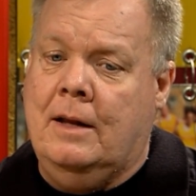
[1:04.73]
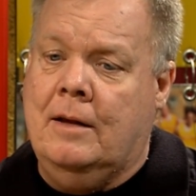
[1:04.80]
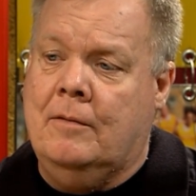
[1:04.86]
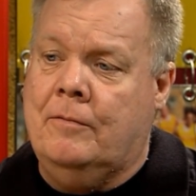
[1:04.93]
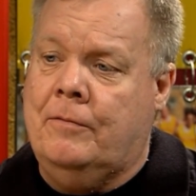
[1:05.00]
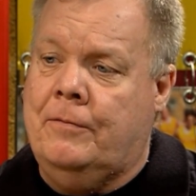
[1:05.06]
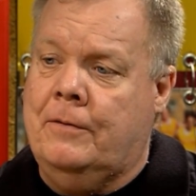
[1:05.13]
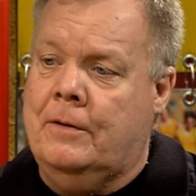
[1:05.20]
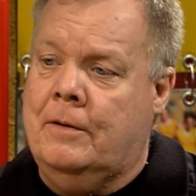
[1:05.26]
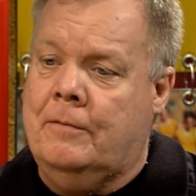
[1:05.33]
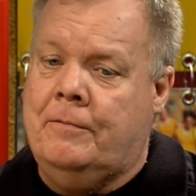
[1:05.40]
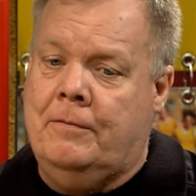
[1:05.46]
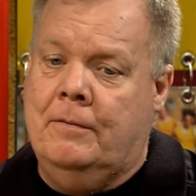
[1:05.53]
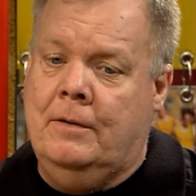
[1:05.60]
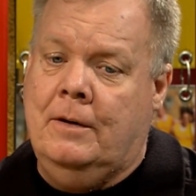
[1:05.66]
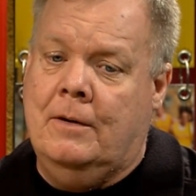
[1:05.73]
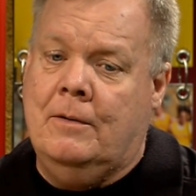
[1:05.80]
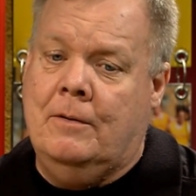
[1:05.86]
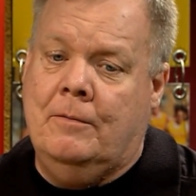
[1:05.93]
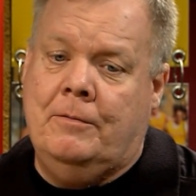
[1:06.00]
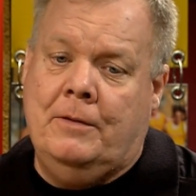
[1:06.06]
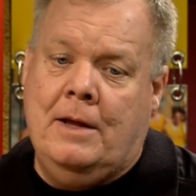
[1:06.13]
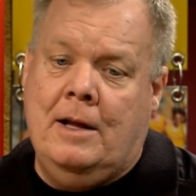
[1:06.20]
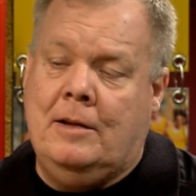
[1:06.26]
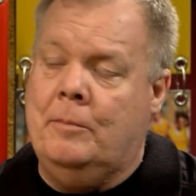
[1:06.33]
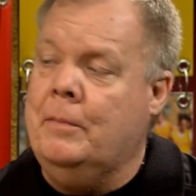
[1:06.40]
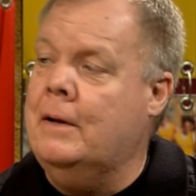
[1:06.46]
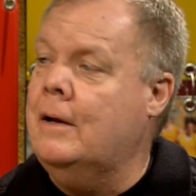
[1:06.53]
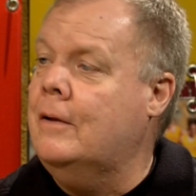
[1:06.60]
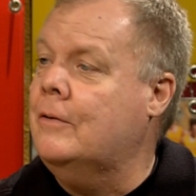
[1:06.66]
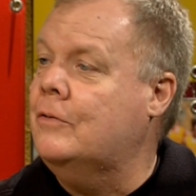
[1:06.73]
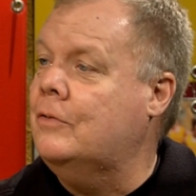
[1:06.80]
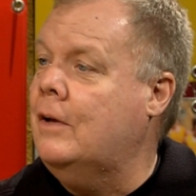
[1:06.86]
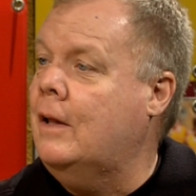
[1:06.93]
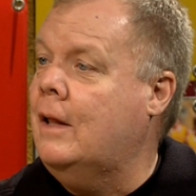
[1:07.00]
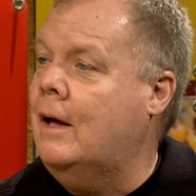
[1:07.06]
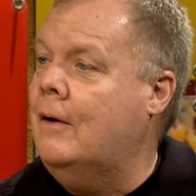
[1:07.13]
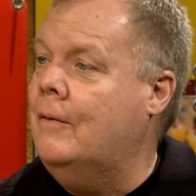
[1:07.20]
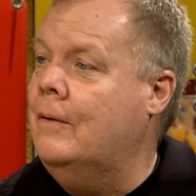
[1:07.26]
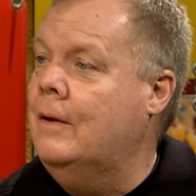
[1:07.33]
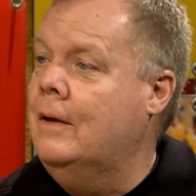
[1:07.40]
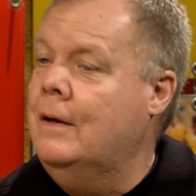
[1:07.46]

And for that to be another sellout,